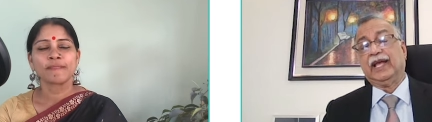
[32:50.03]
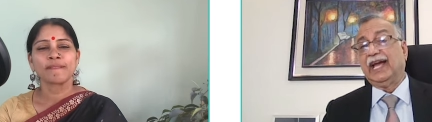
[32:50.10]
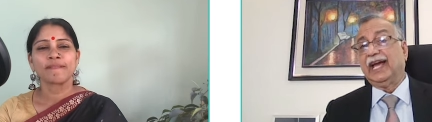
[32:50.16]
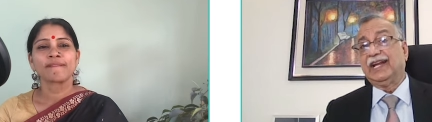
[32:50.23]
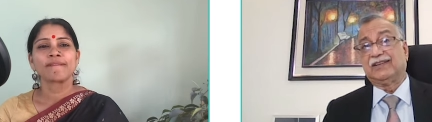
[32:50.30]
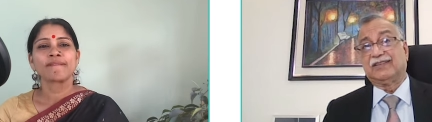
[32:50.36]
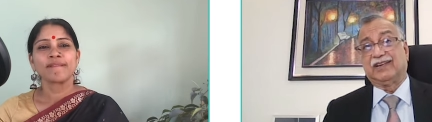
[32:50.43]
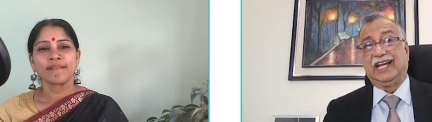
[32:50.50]

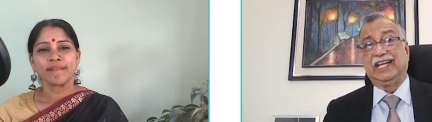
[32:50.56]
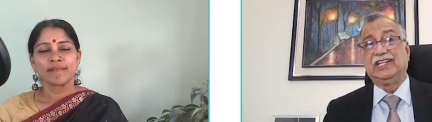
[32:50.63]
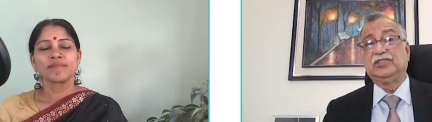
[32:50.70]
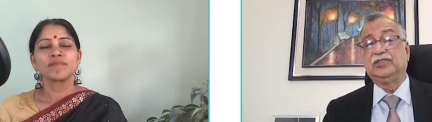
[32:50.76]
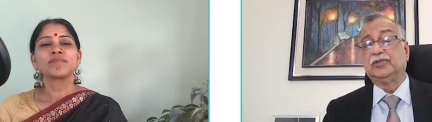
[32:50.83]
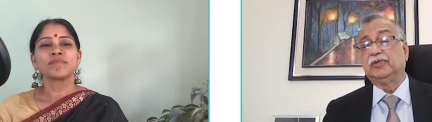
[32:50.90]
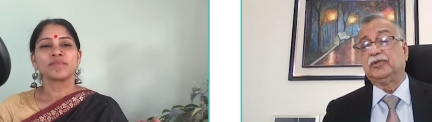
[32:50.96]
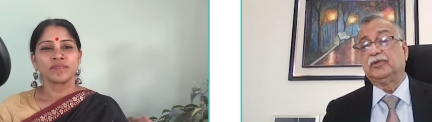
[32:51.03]
Speaker 1: And try
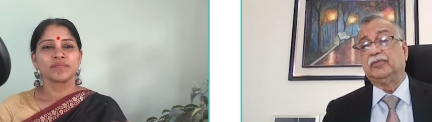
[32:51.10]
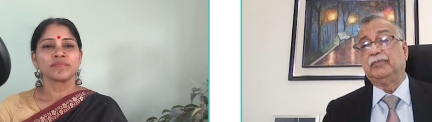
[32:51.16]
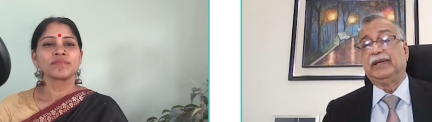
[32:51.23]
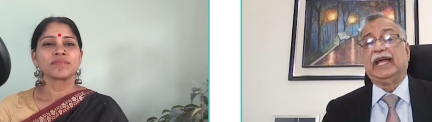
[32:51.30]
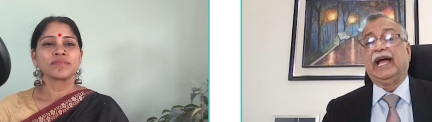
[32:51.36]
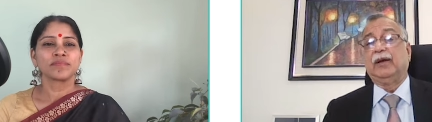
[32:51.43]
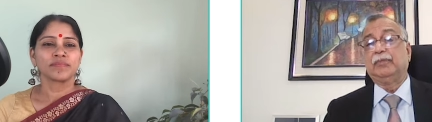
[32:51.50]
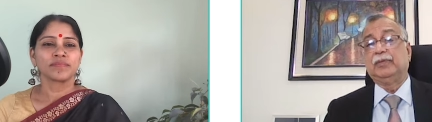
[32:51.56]
to be
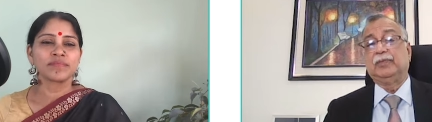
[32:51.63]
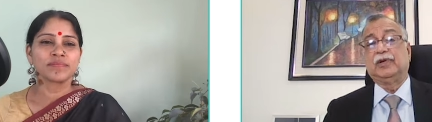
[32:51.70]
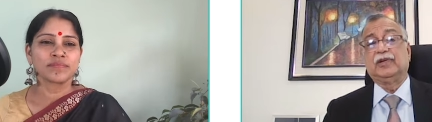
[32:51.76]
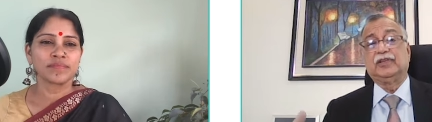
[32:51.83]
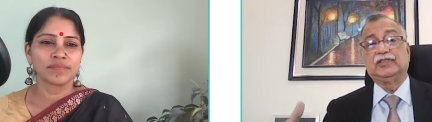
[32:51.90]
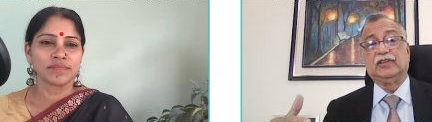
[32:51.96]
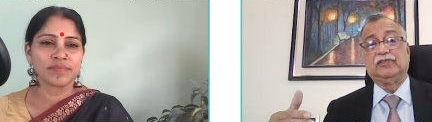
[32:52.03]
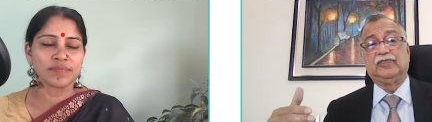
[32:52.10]
happy
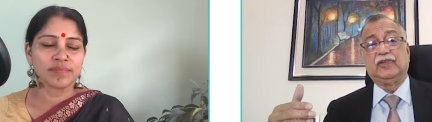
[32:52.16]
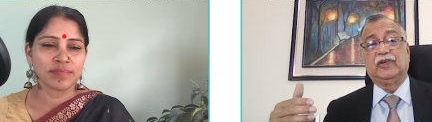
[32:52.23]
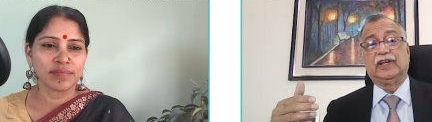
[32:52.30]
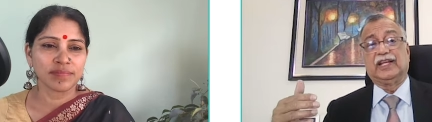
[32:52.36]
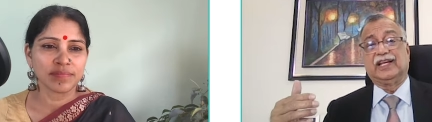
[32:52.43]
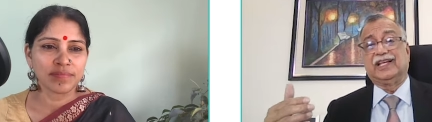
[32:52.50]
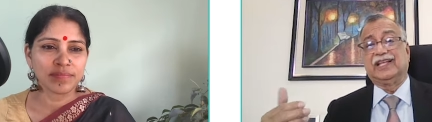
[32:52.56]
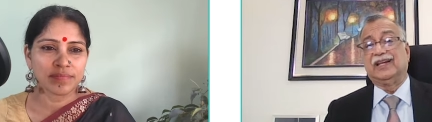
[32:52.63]
because if you are
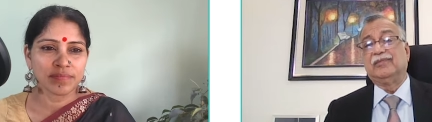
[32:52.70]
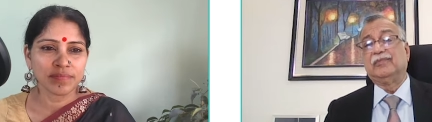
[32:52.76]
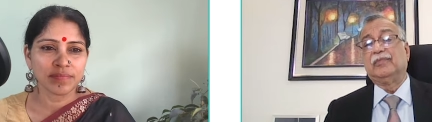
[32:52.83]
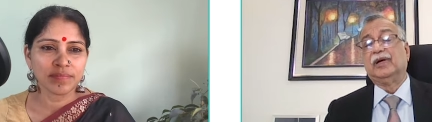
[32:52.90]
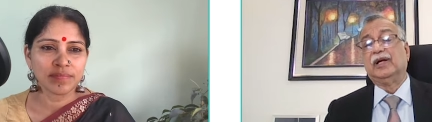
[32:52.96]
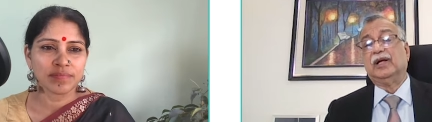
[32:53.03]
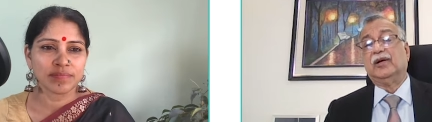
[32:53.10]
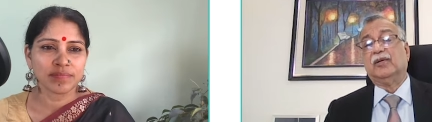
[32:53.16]
a
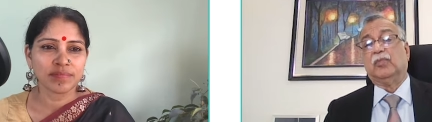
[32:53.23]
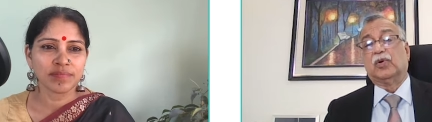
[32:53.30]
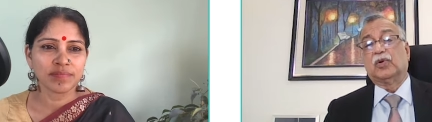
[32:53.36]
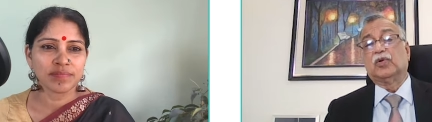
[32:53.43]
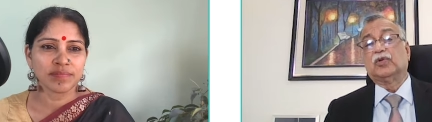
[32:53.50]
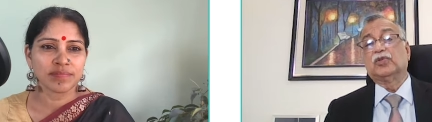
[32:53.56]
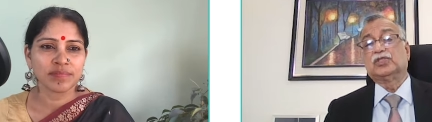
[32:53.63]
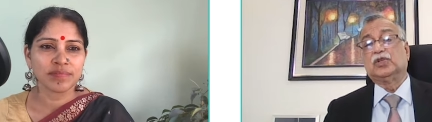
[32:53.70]
grim,
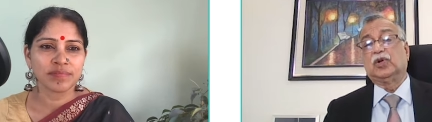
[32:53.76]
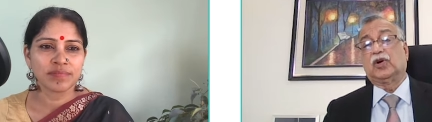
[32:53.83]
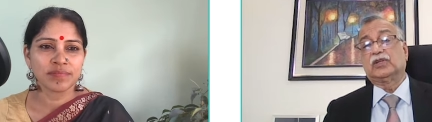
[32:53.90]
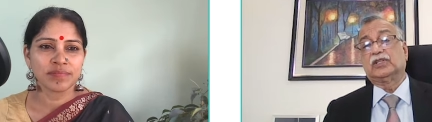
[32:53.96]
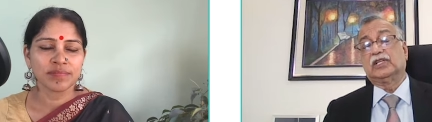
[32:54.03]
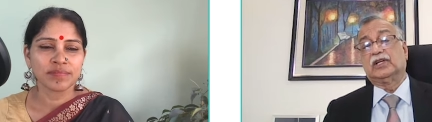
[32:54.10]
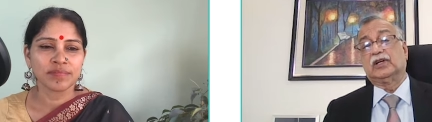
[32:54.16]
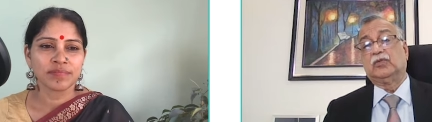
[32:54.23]
morose
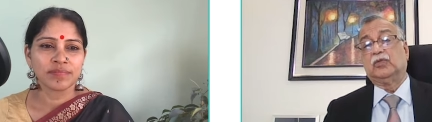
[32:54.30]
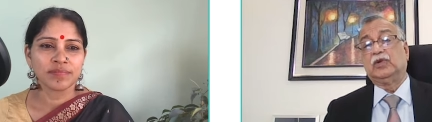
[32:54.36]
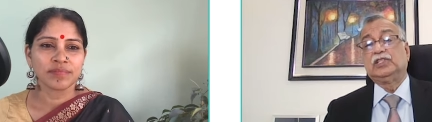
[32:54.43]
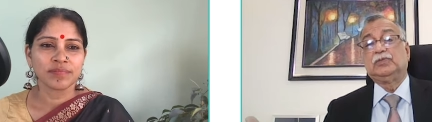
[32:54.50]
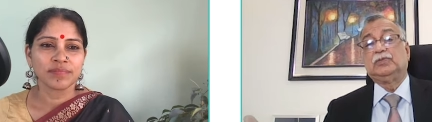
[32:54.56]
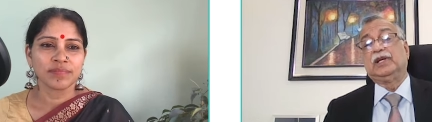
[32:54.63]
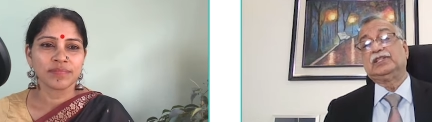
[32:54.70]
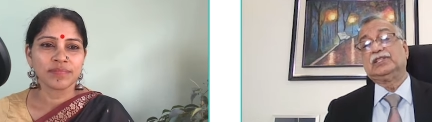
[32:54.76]
doctor,
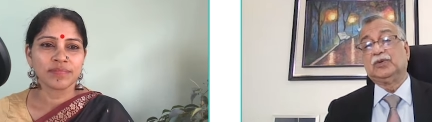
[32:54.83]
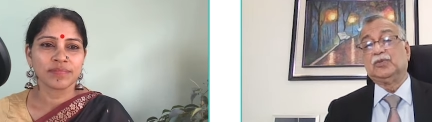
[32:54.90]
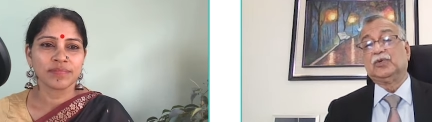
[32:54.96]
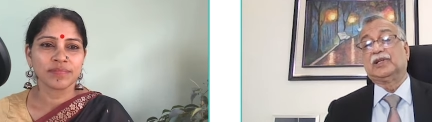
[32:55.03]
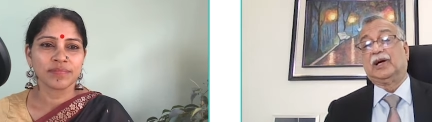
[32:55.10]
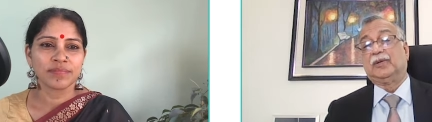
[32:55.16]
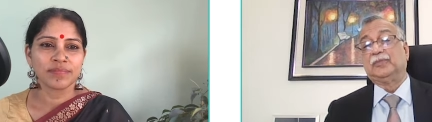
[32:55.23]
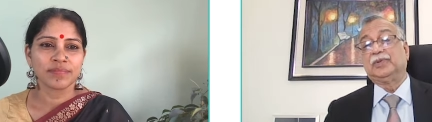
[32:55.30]
which patient
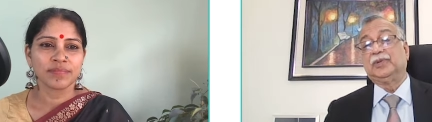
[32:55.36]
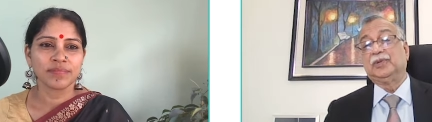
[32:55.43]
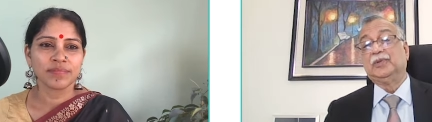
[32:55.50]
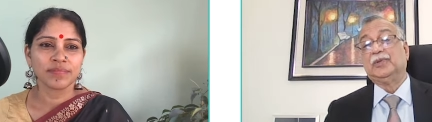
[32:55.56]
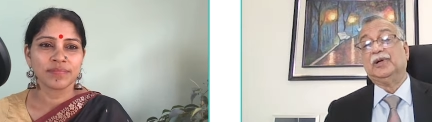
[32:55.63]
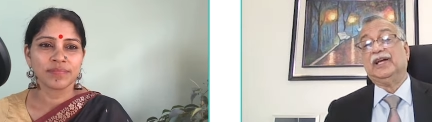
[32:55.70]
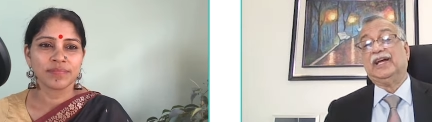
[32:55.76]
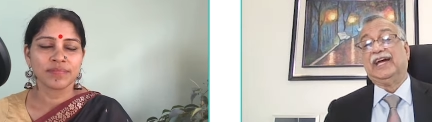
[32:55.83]
would come to
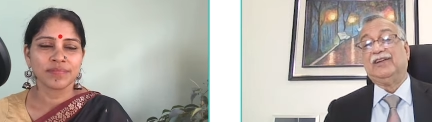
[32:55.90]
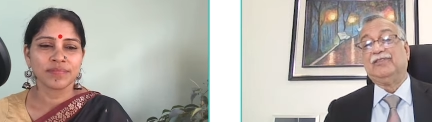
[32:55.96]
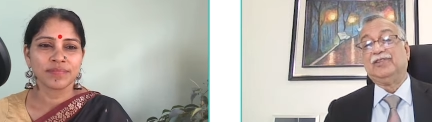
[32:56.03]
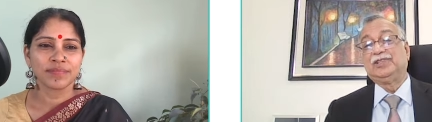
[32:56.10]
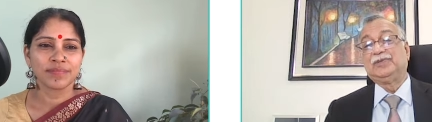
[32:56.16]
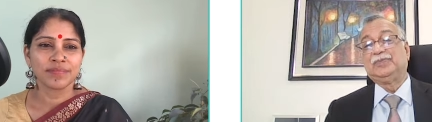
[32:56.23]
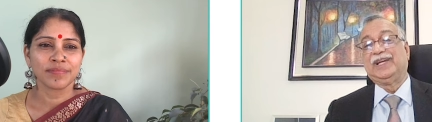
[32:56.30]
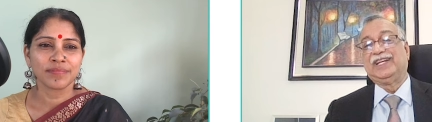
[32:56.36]
you and which